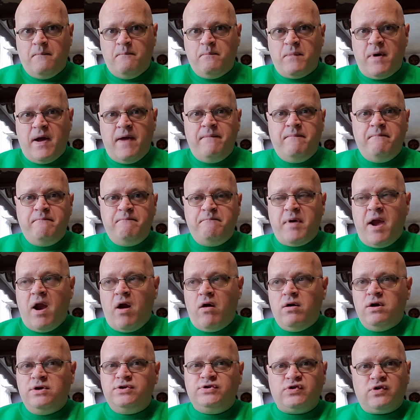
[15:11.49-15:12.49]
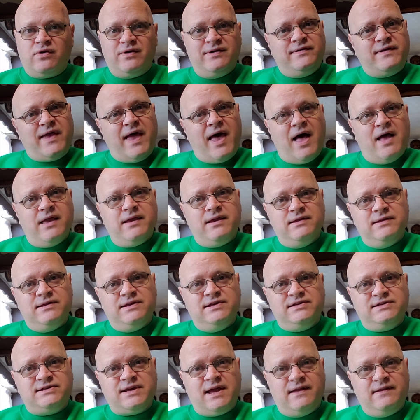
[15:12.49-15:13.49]
My parents are Italian
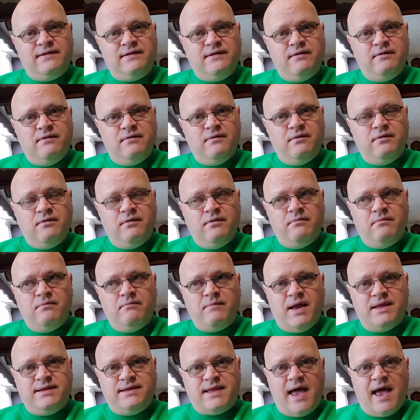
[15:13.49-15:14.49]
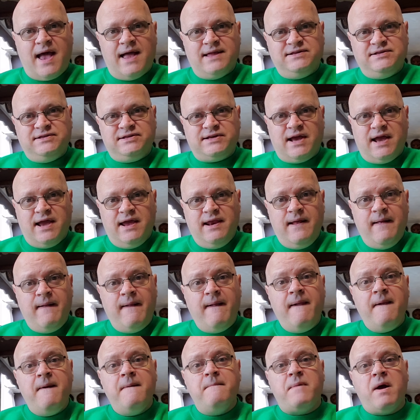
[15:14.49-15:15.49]
descent, my dad's side,
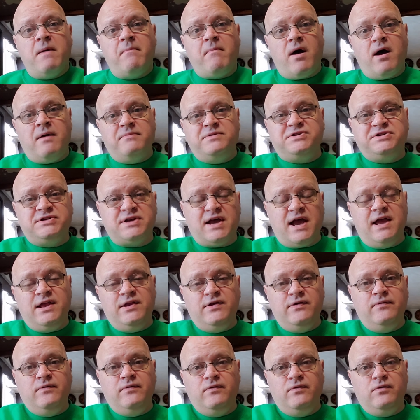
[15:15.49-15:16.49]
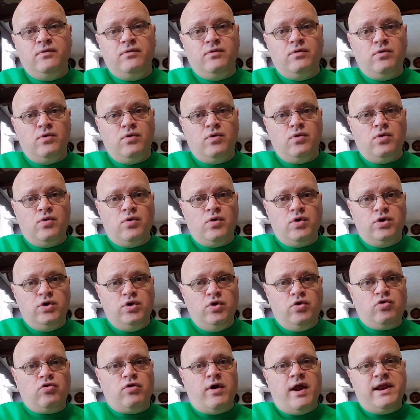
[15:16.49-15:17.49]
my mom's side,
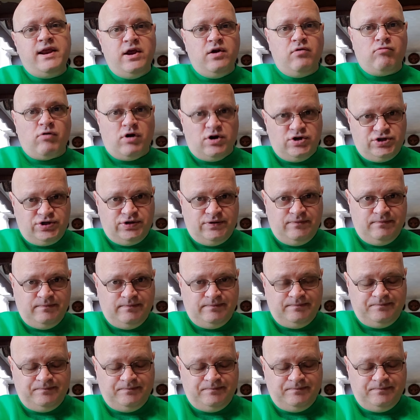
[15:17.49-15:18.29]
Ukrainian Russian.